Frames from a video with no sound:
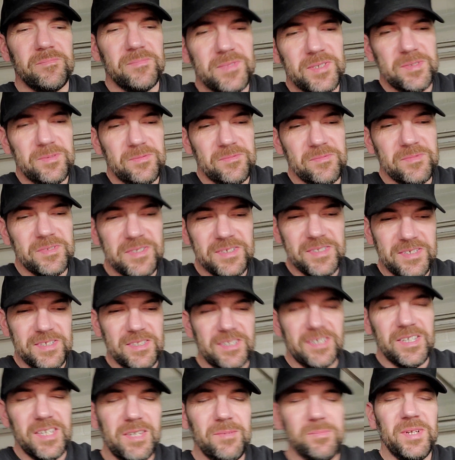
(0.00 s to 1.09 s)
Just
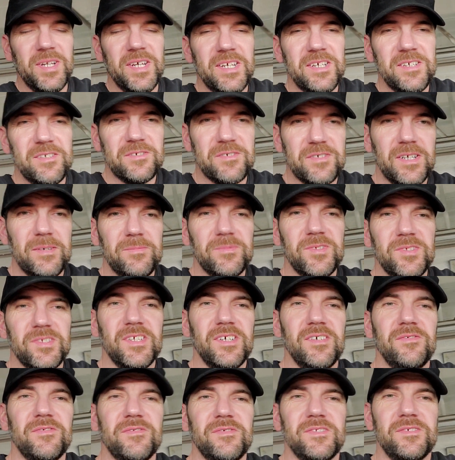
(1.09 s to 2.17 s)
keep an eye out, grab the
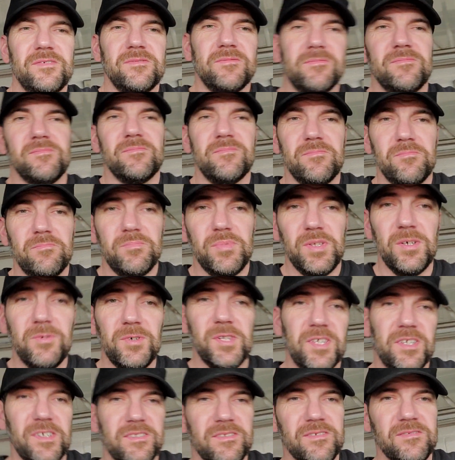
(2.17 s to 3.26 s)
stuff, and play with
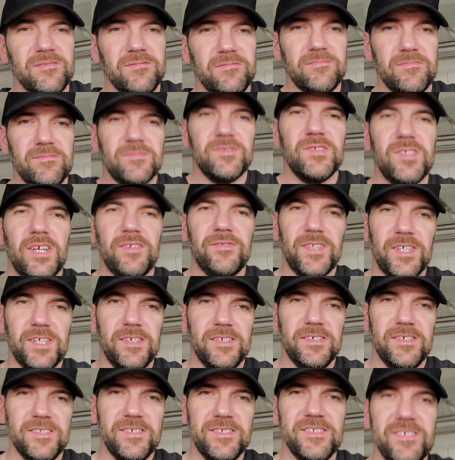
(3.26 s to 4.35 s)
it safely,
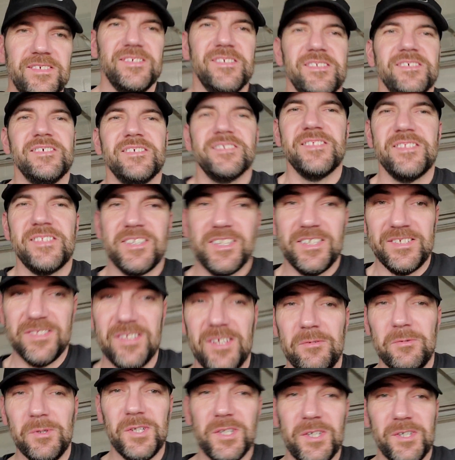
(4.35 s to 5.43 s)
because they
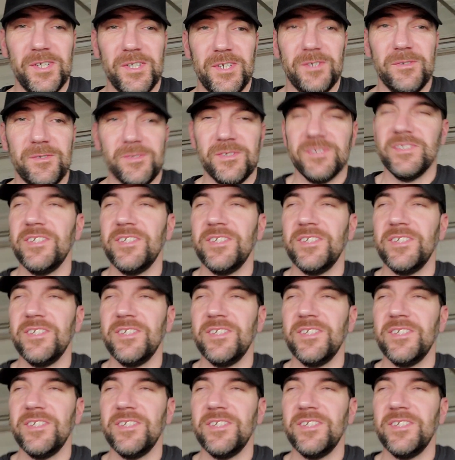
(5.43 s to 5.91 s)
will hurt you.